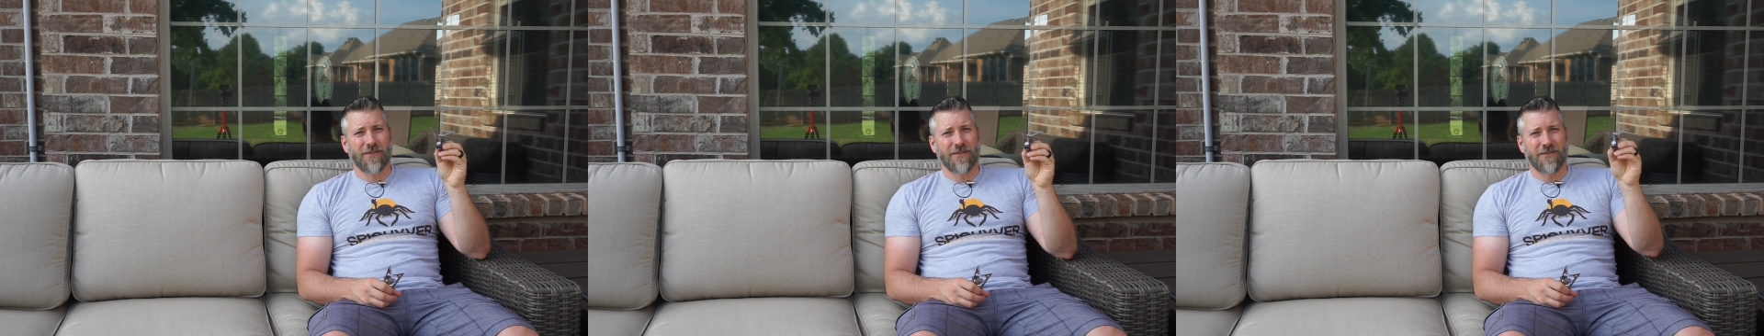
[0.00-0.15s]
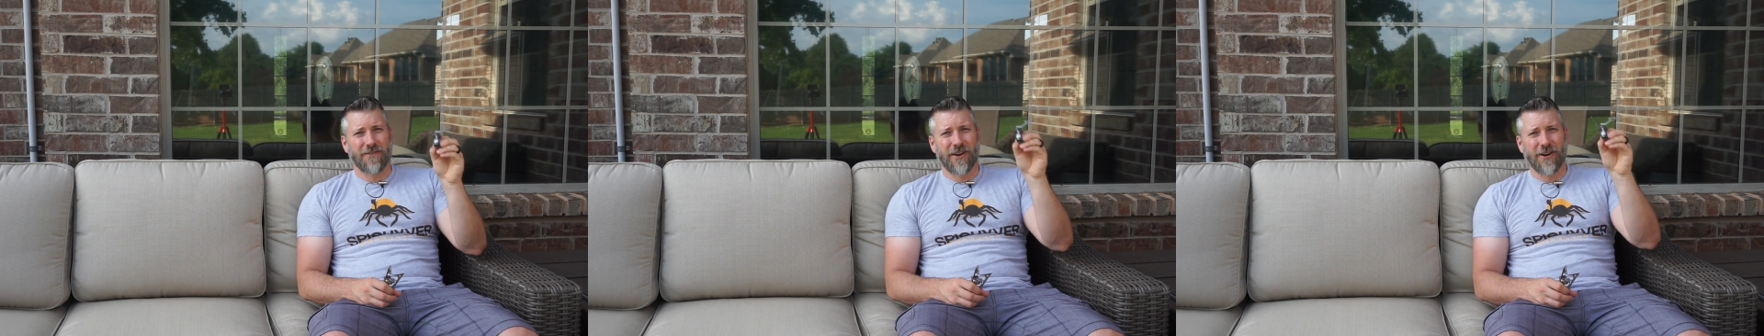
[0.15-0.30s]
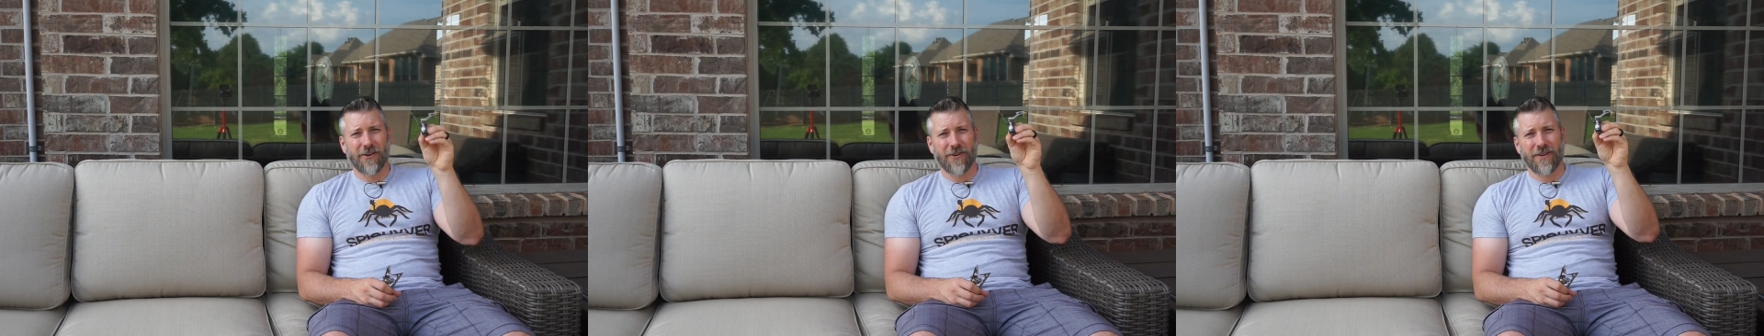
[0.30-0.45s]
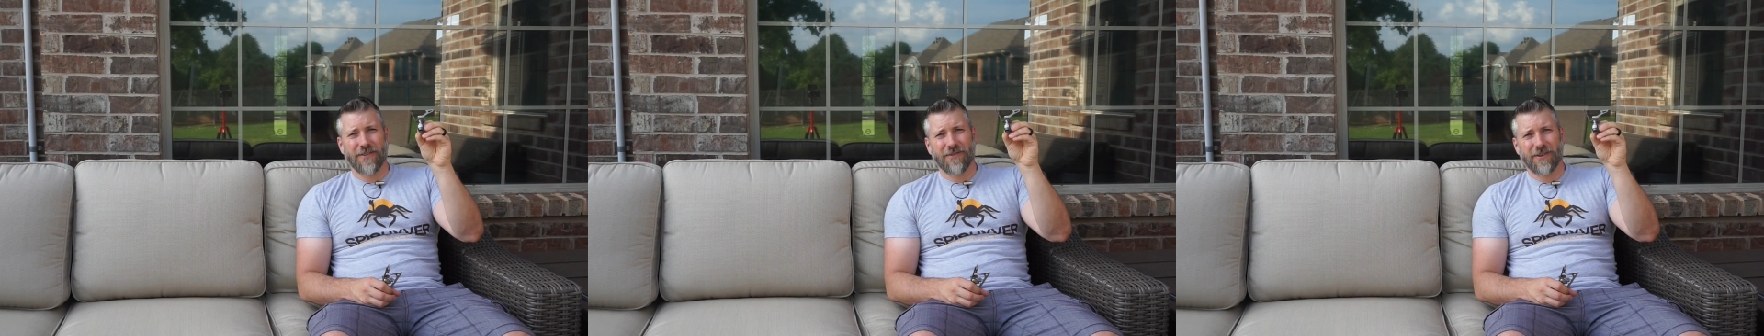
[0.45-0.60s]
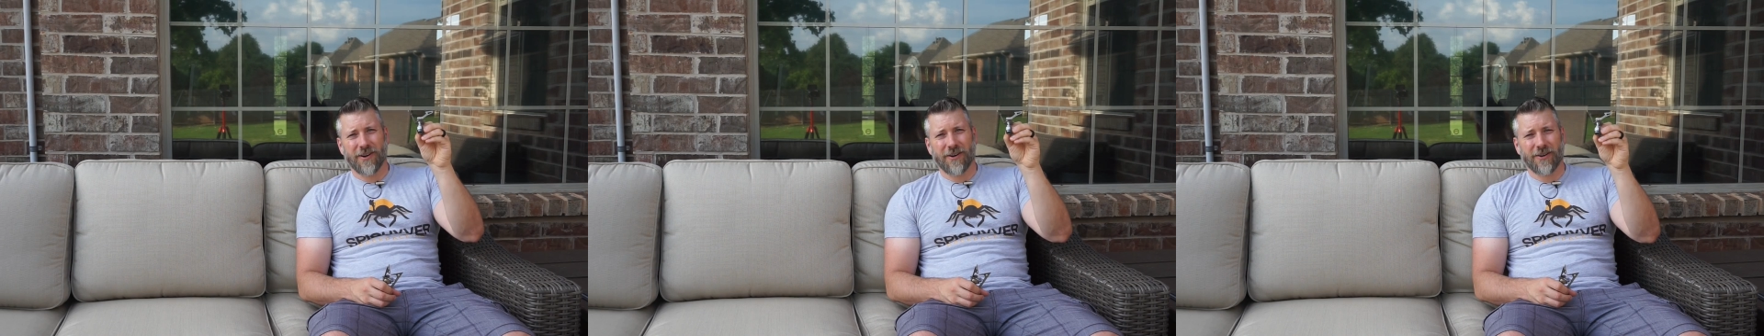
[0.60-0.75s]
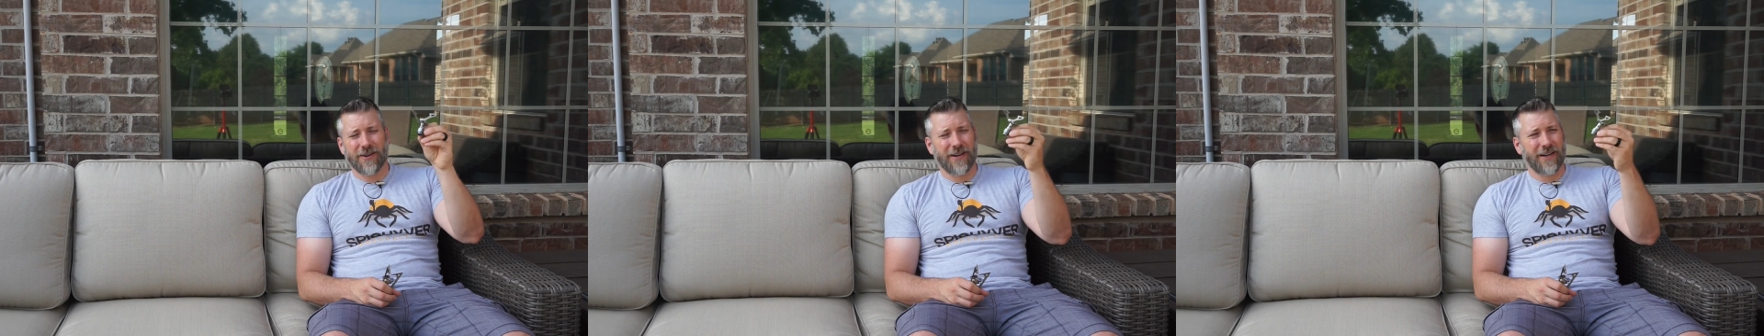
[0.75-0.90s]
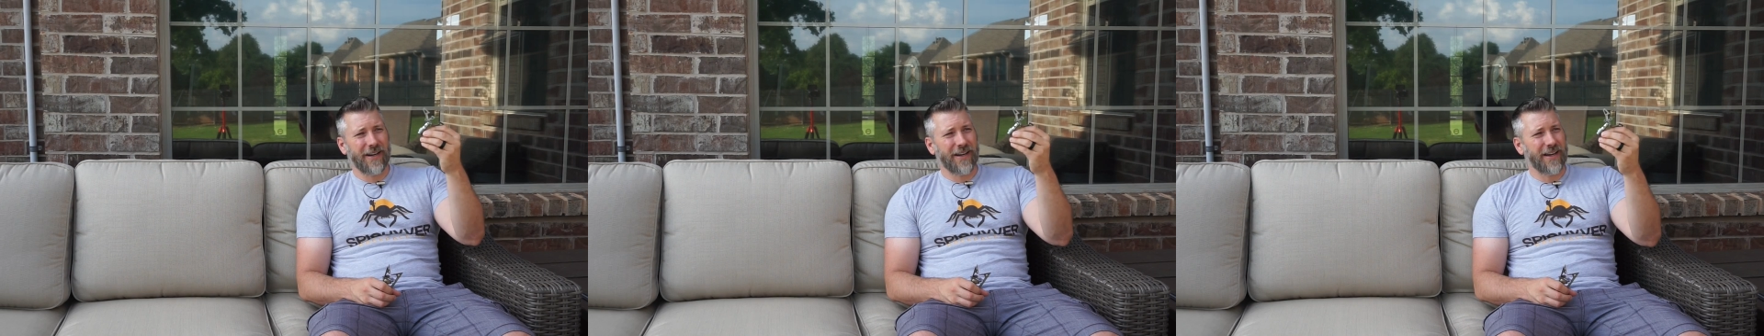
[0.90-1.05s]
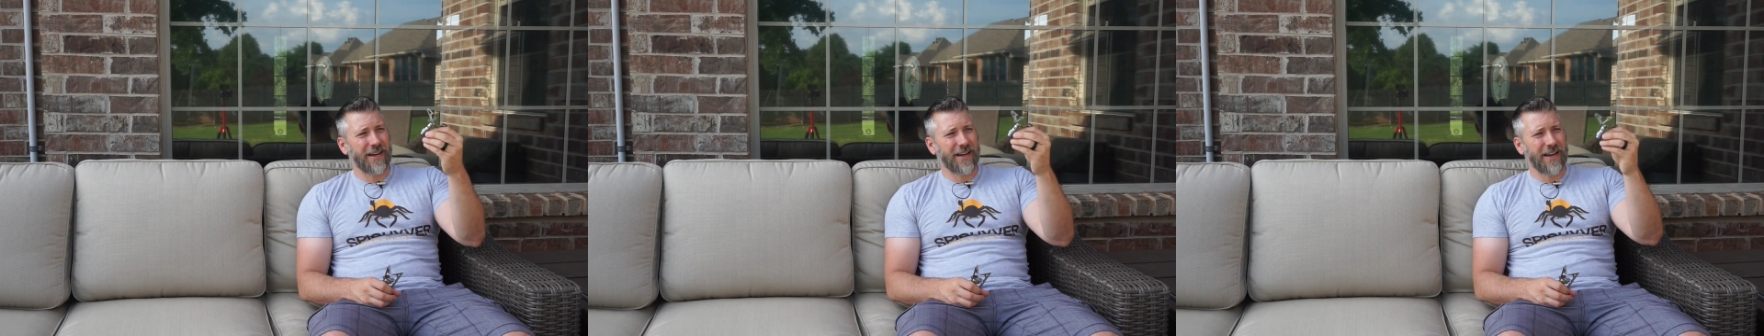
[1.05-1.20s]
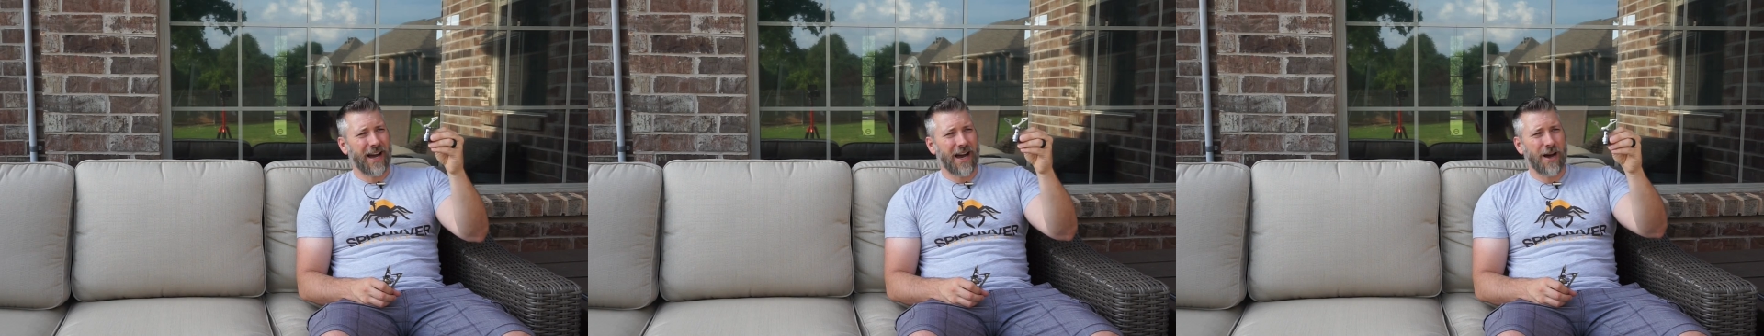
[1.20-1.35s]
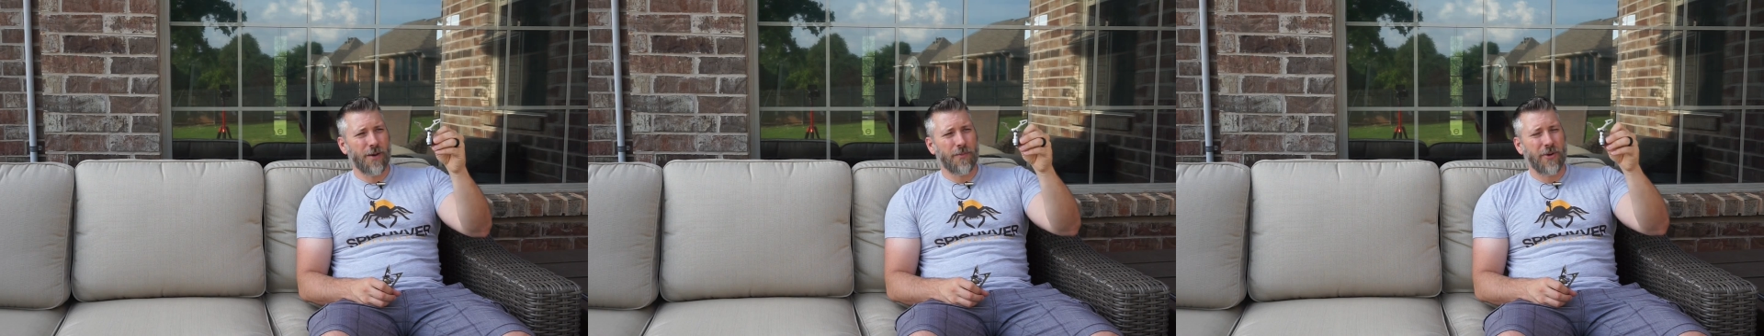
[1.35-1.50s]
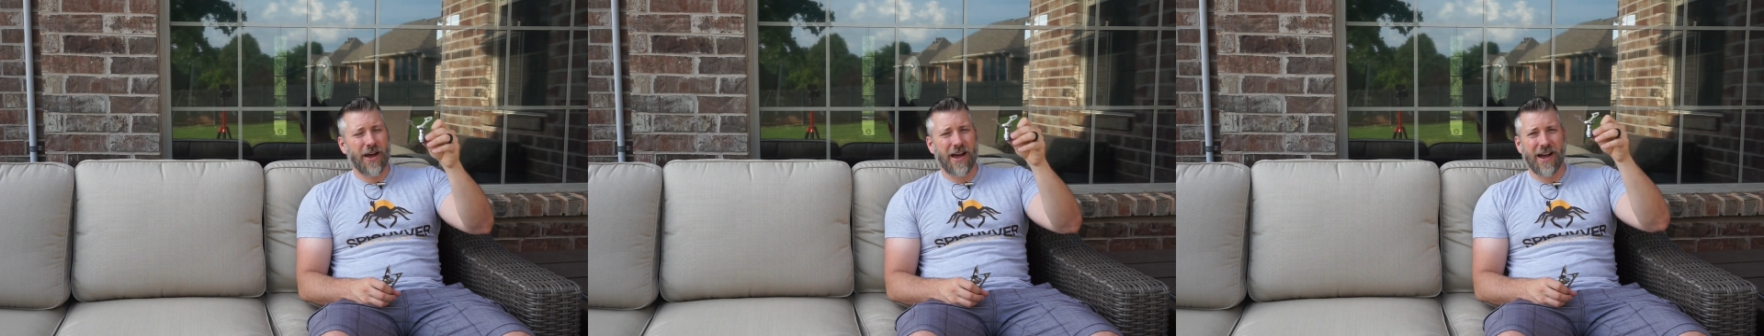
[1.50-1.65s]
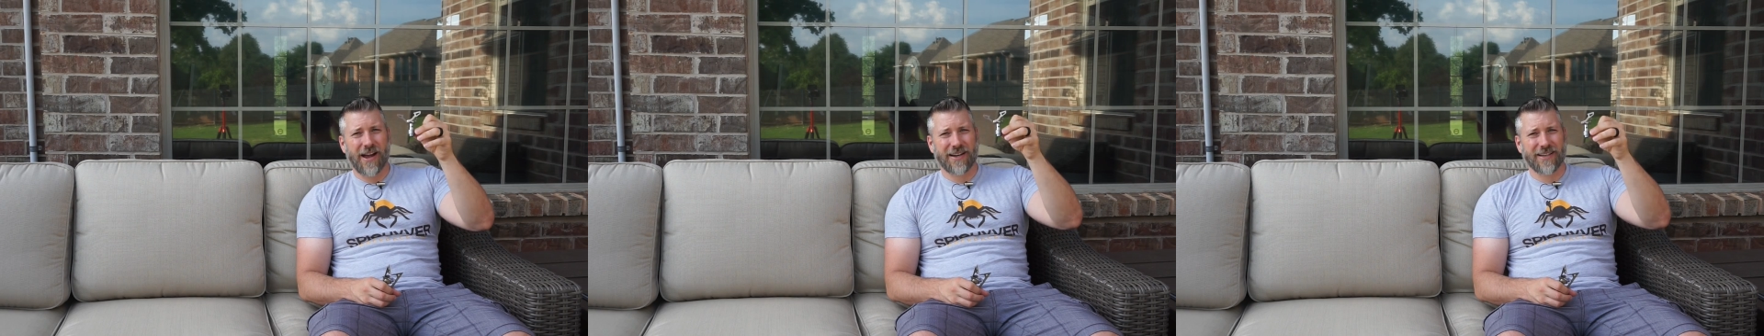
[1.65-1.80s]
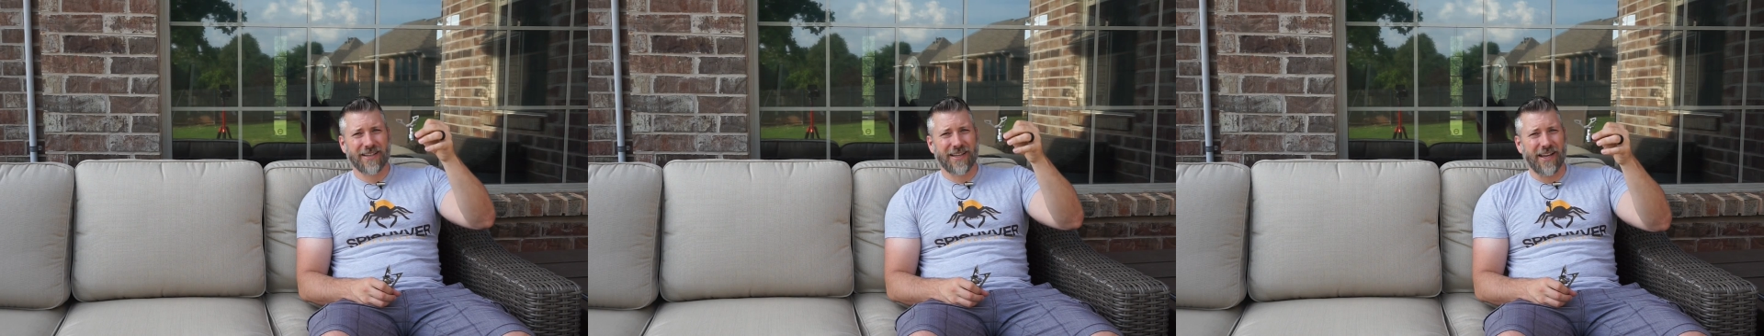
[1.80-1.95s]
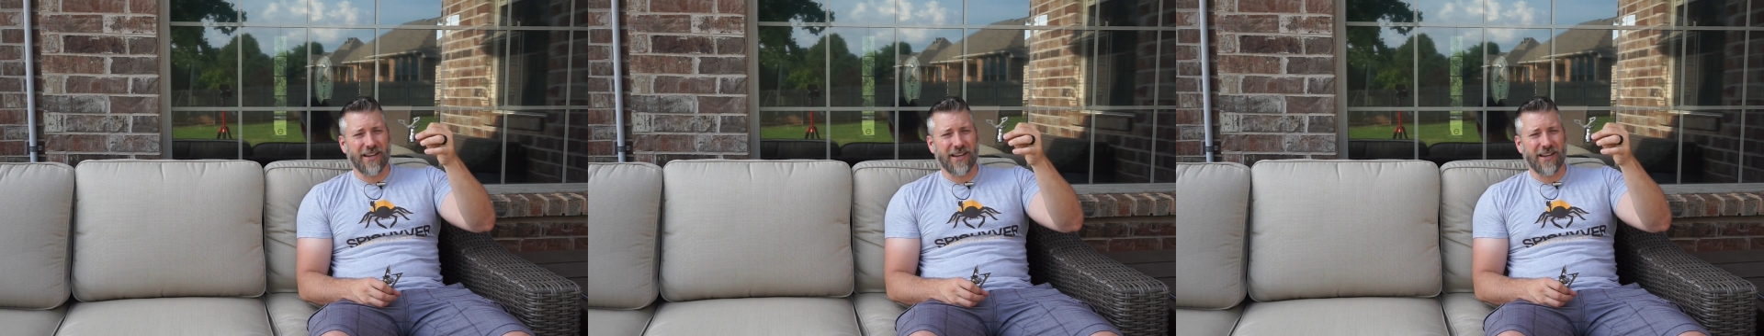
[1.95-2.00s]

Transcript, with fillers: Very, very compact,